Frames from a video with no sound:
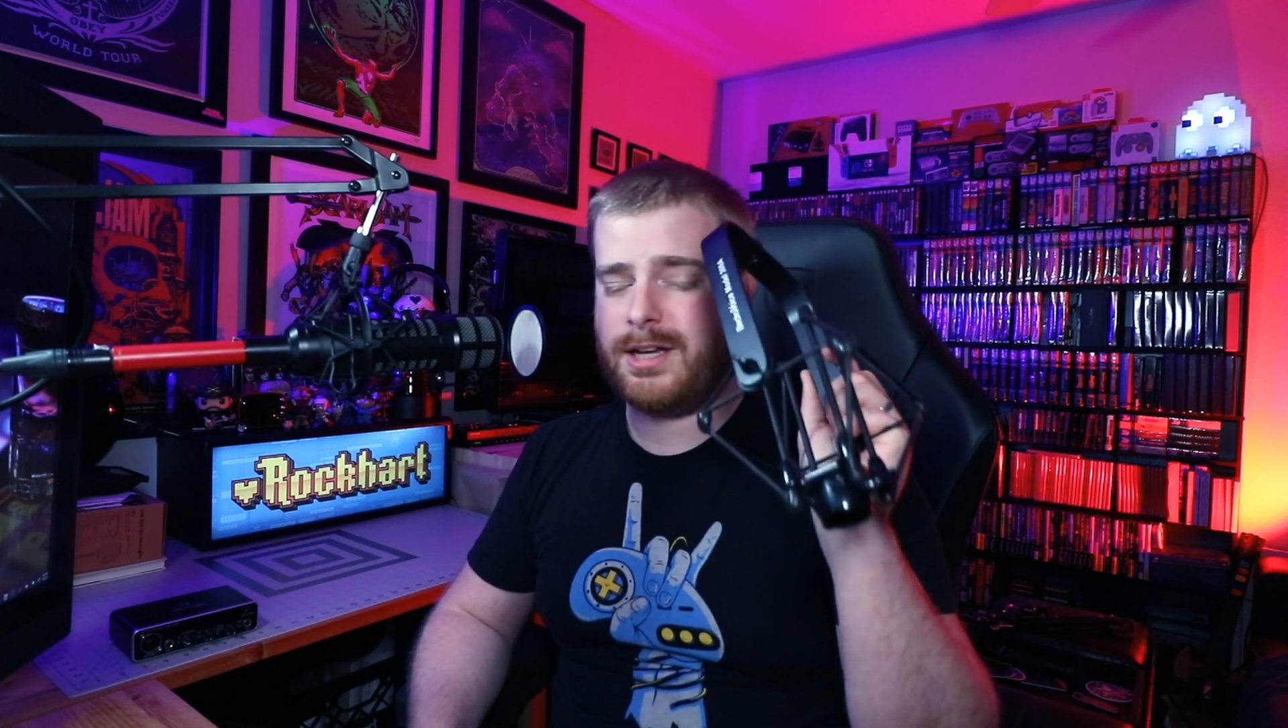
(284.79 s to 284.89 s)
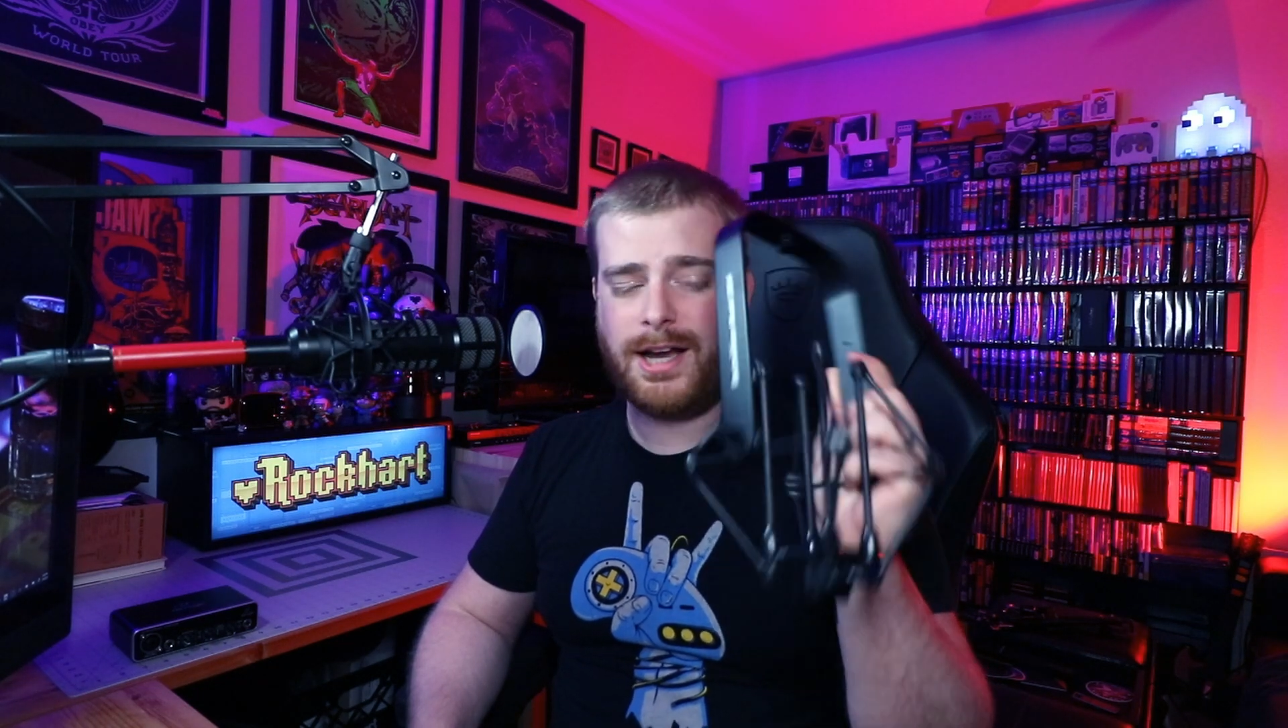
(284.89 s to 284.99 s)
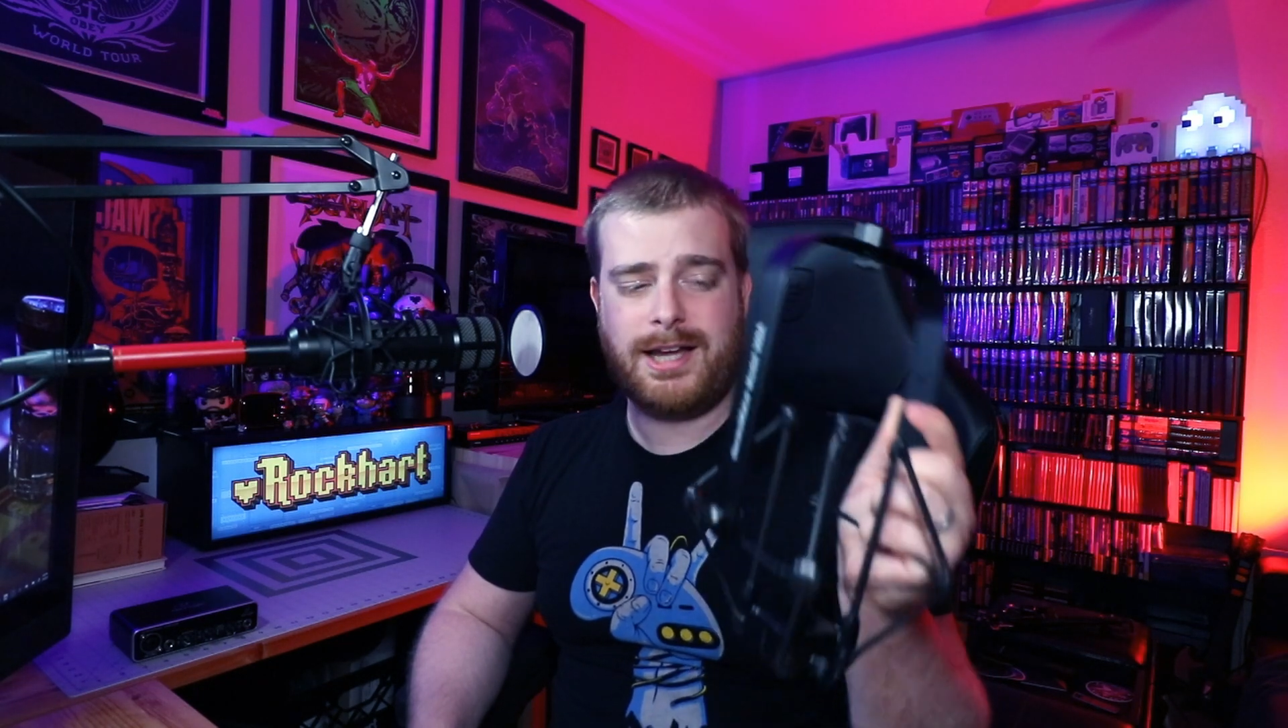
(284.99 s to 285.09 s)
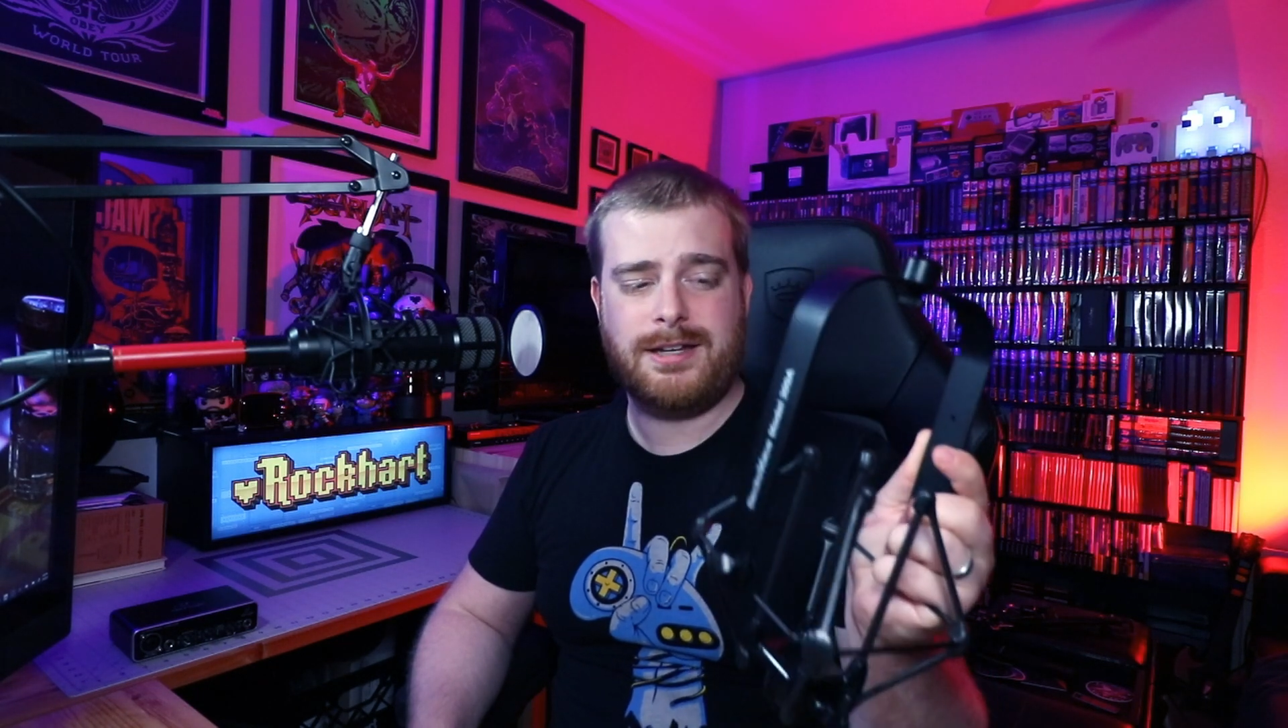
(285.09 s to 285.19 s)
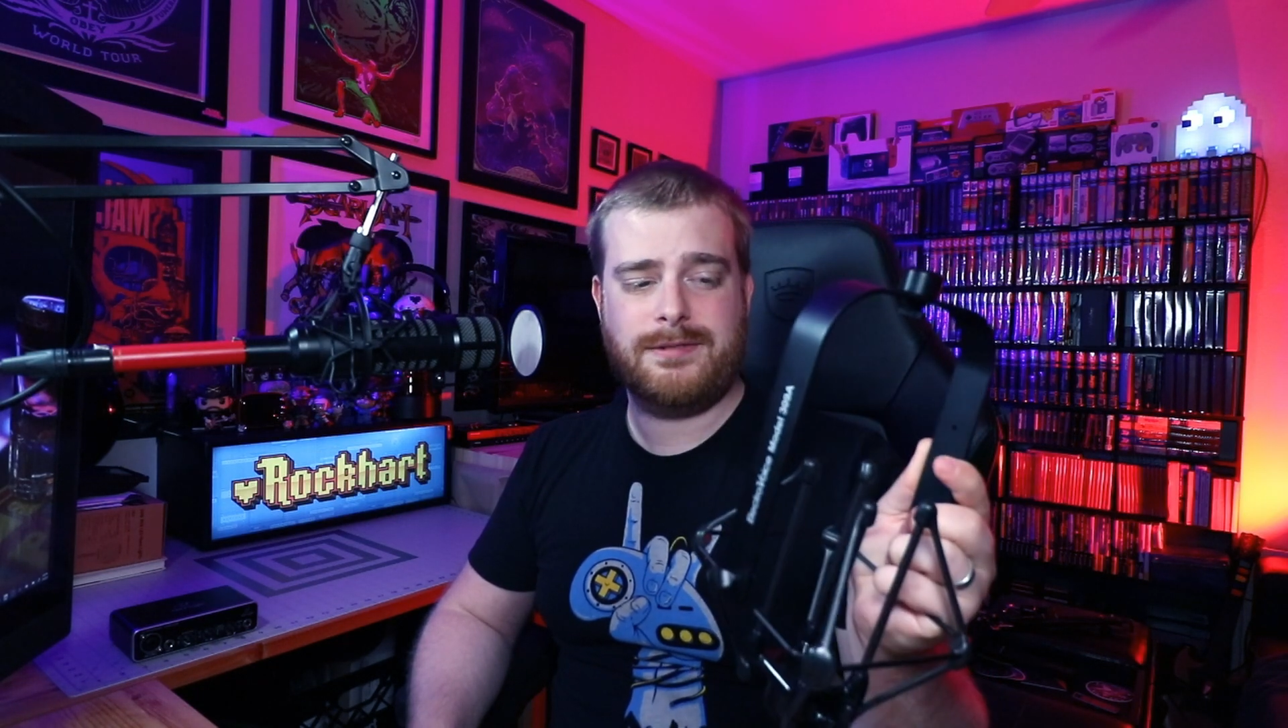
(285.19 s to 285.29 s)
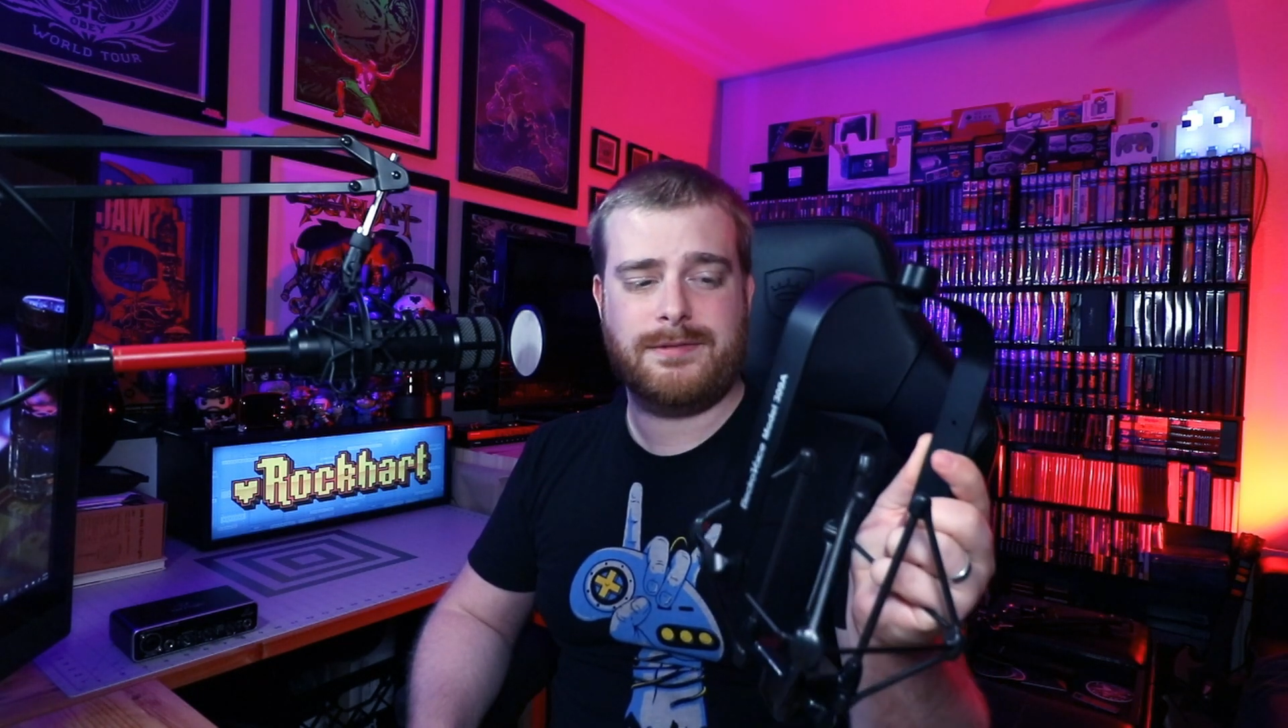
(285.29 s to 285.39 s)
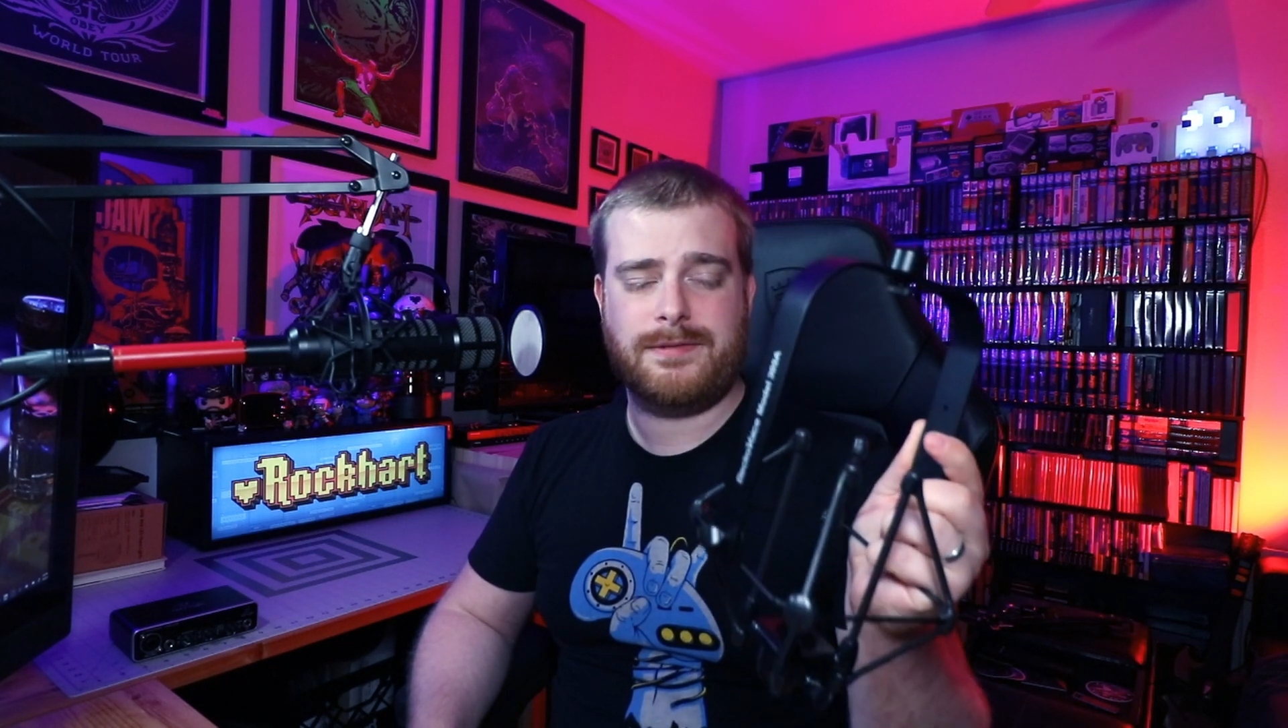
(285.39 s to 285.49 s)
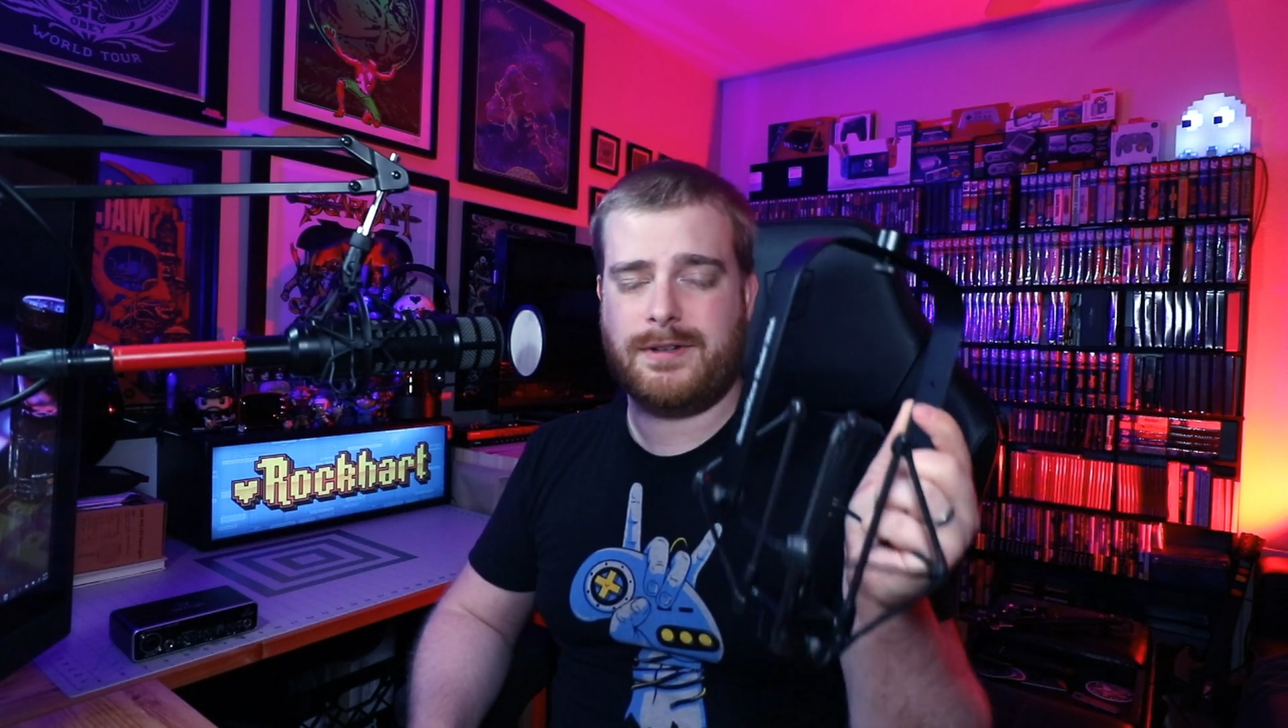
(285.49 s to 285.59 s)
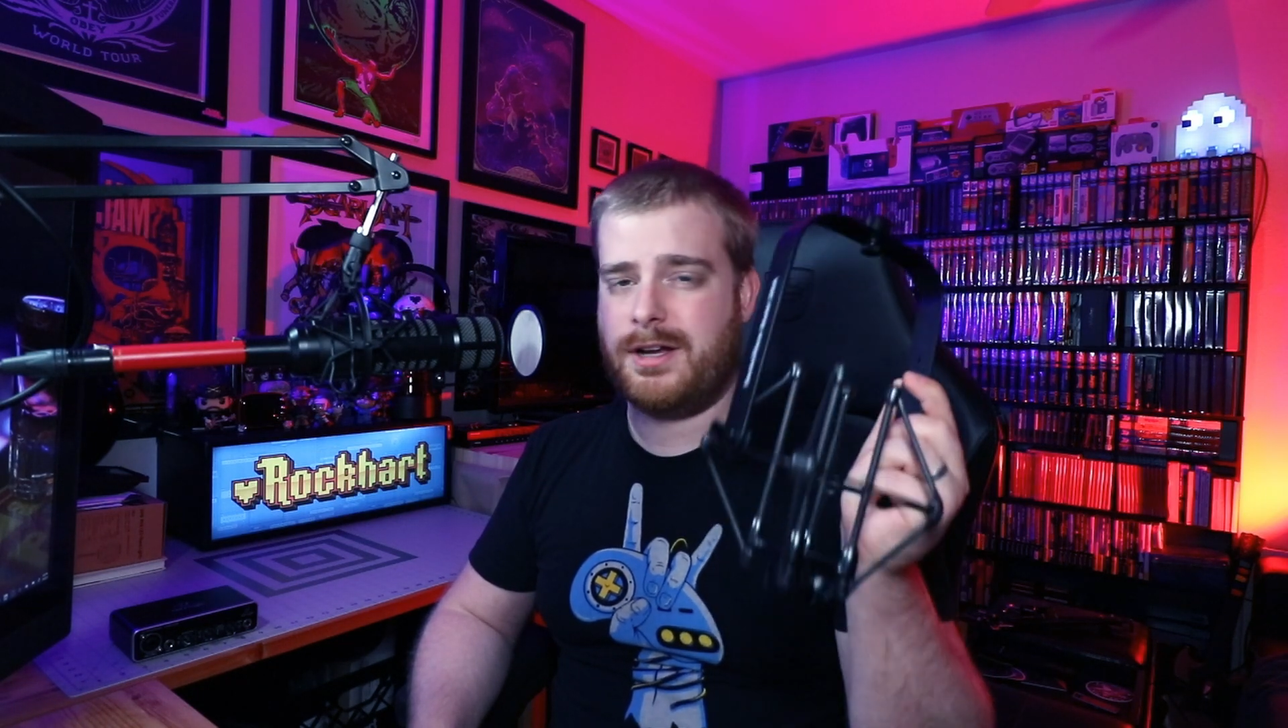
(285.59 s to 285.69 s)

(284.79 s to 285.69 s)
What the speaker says: kind of